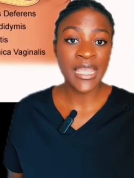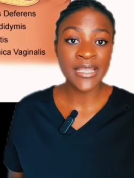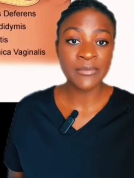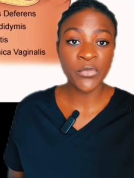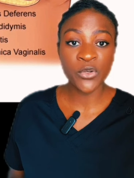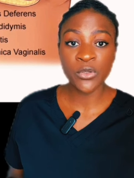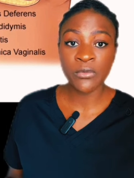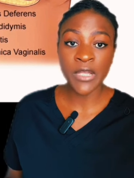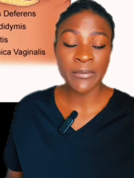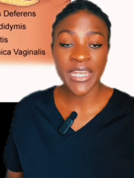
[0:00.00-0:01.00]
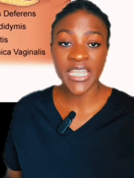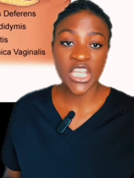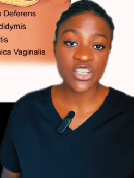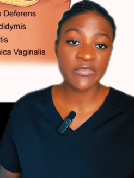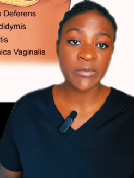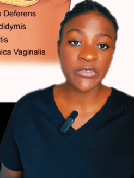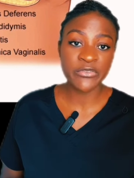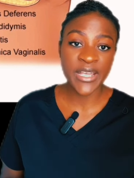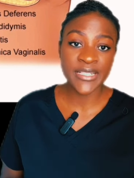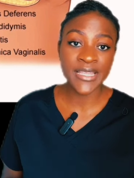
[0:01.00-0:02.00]
like borrow a medication from a
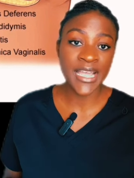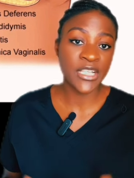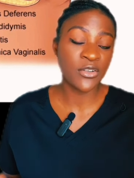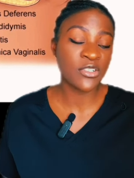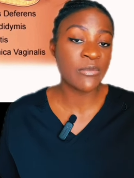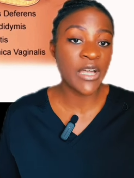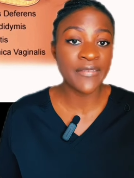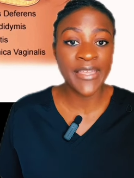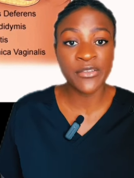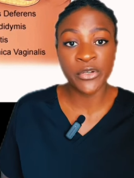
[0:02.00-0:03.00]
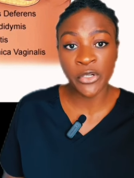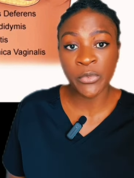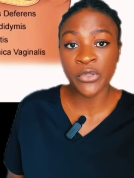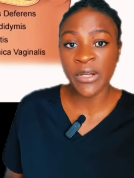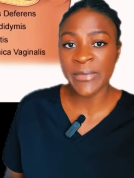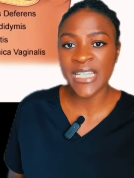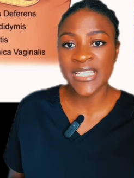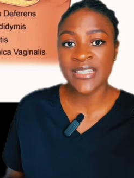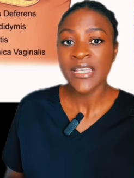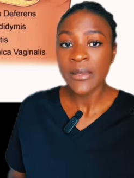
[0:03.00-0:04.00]
friend, like I talked about, like the herbal
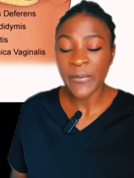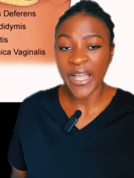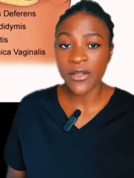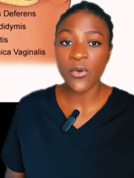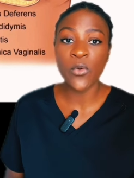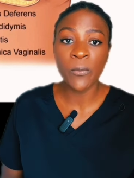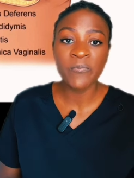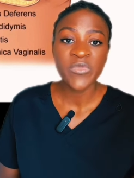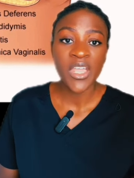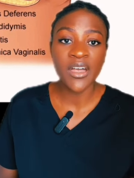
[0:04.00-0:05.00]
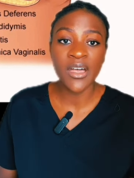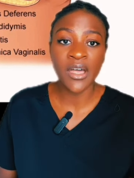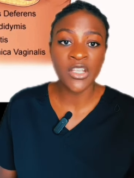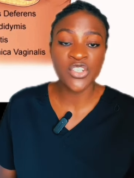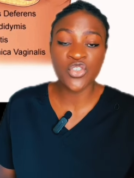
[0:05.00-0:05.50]
remedies back home uh, to